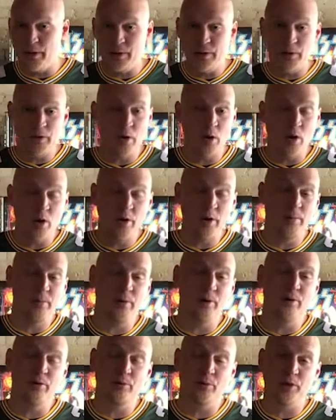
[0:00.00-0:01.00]
and all the
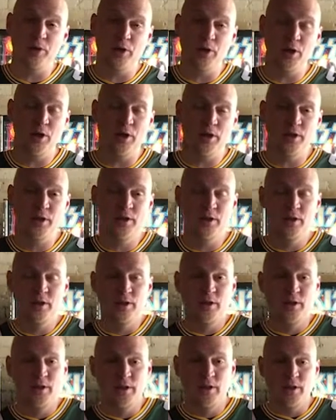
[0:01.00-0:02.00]
beers were good.
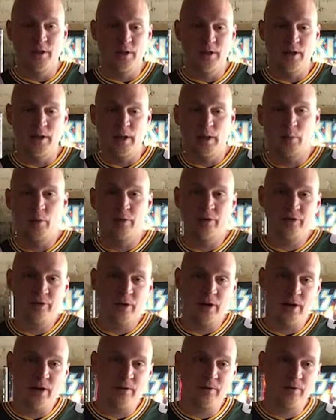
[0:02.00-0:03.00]
I will say